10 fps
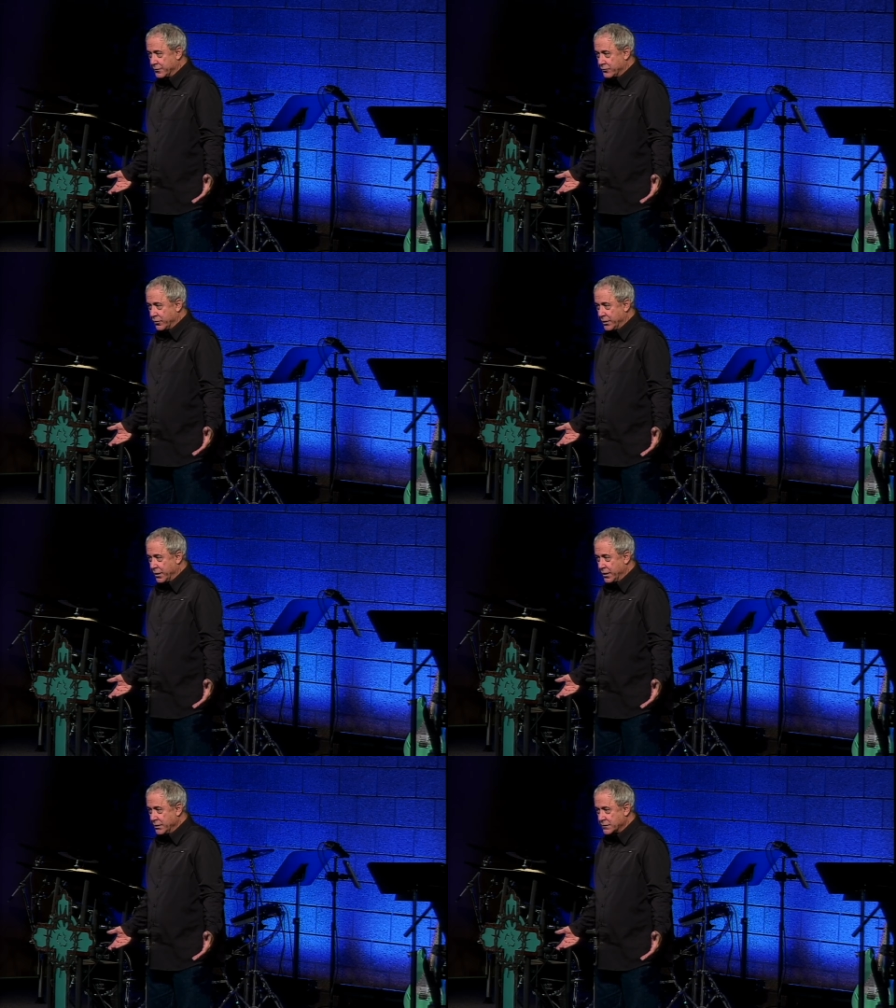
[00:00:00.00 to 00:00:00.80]
three
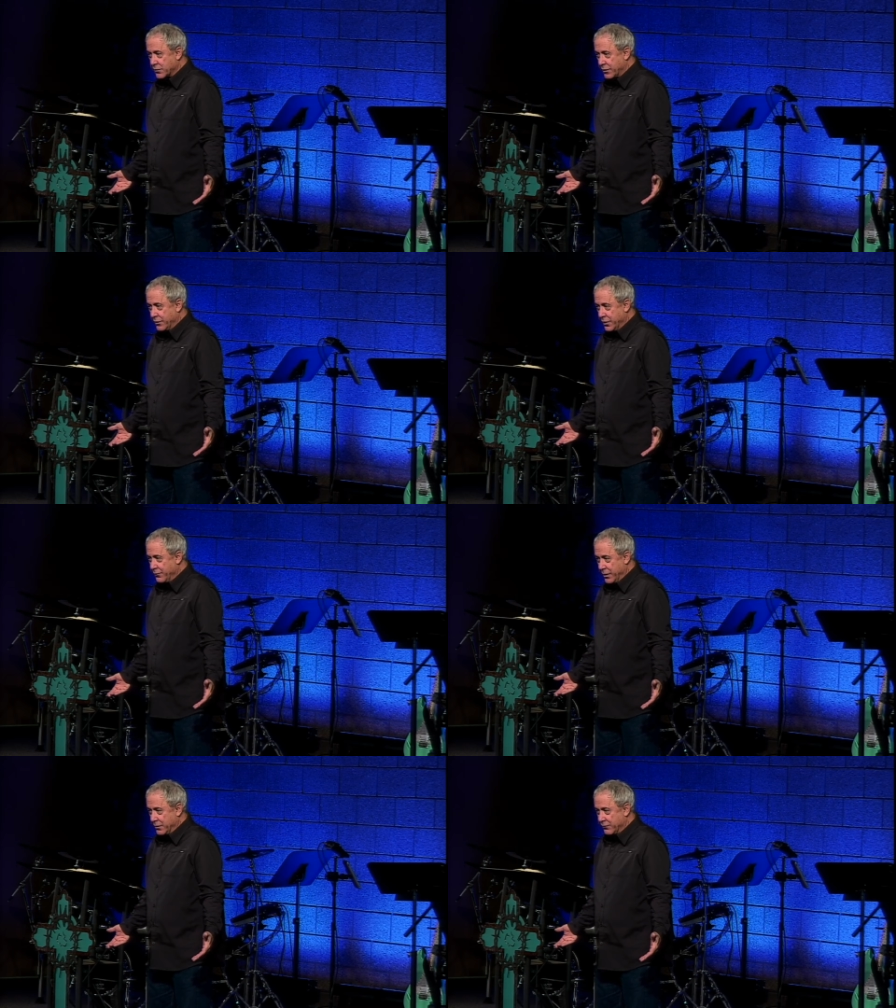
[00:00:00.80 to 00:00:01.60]
days or
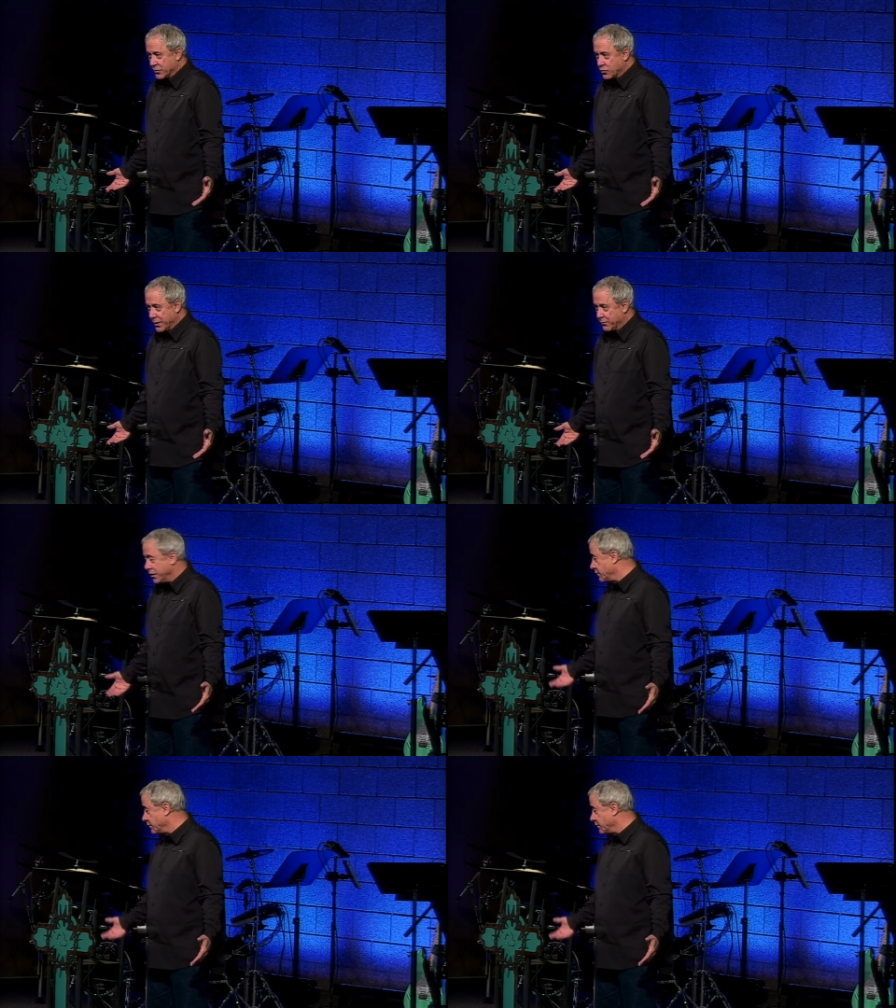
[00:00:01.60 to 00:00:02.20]
maybe even 20 minutes?